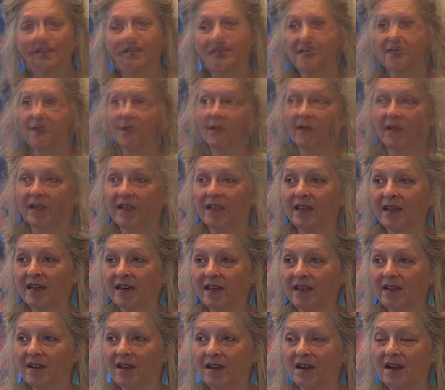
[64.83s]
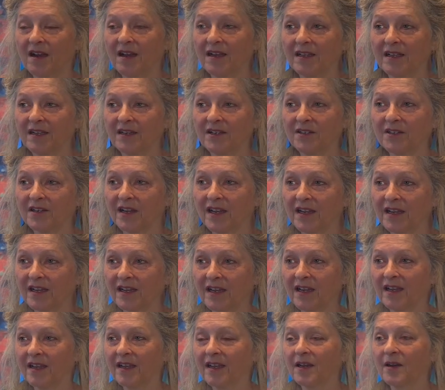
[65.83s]
so again, in college, I,
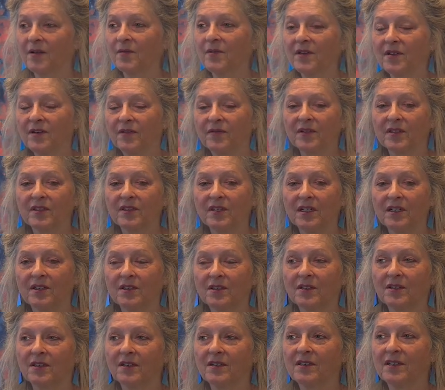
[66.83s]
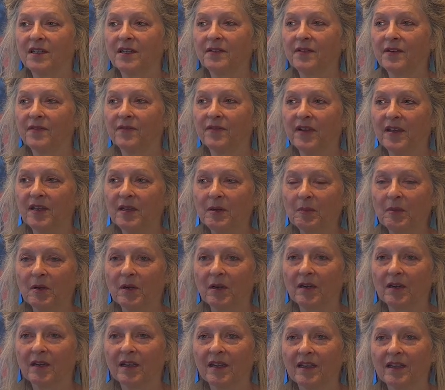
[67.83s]
I had a wonderful teacher, David
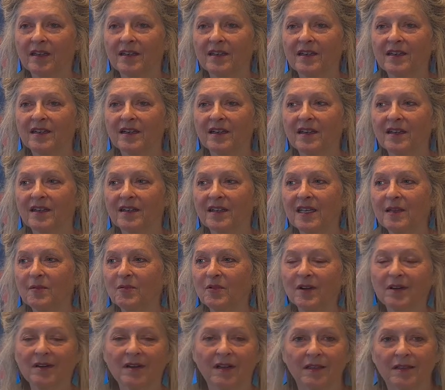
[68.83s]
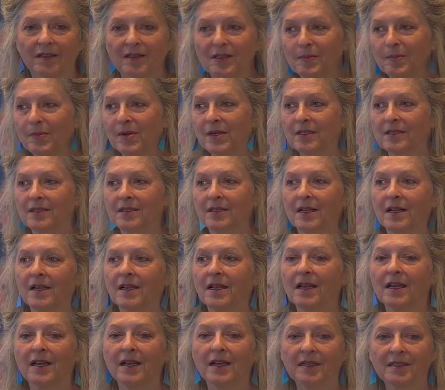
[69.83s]
Feinberg, and uh, he brought all these books to
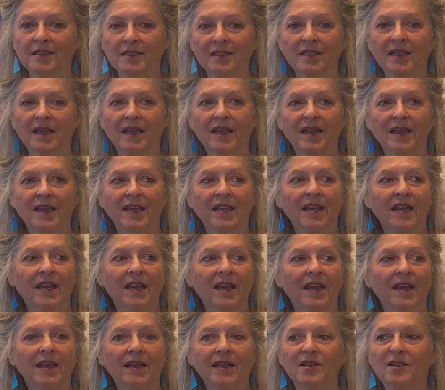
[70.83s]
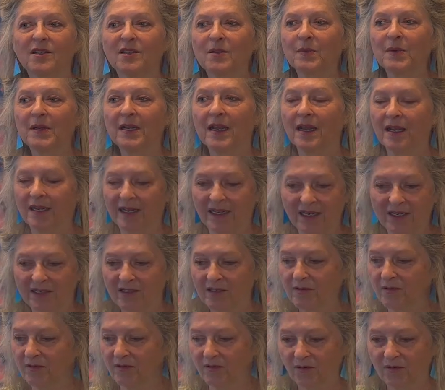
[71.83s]
class. And I just, he
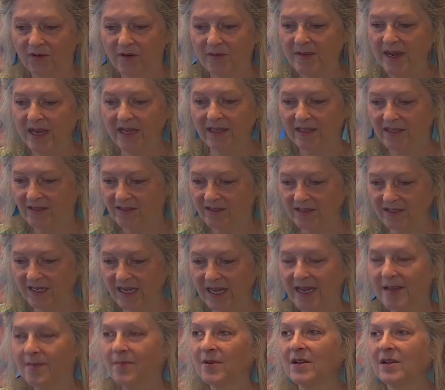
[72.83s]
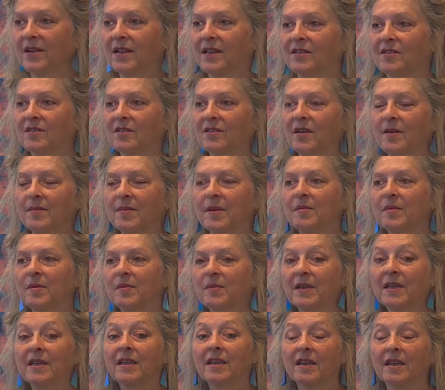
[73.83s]
just threw them on this table. And so I remember
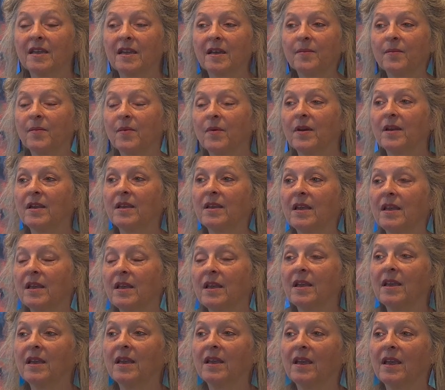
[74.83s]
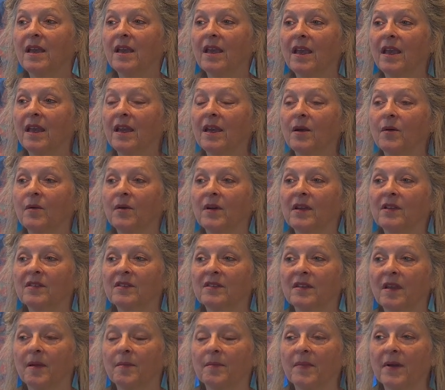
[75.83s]
picking up one, and it
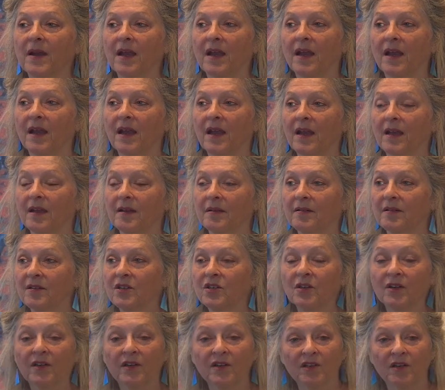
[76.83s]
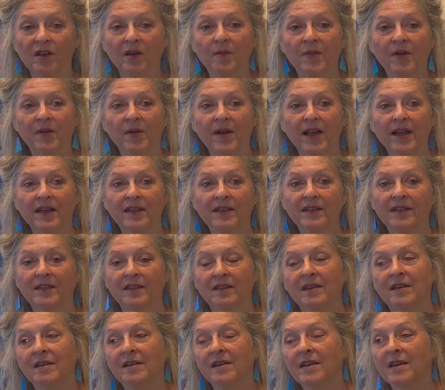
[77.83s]
was a, uh, Giorgio
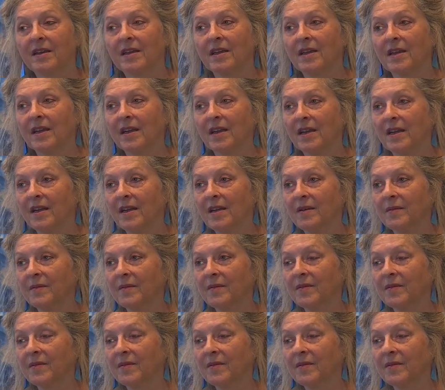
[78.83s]
Morandi um,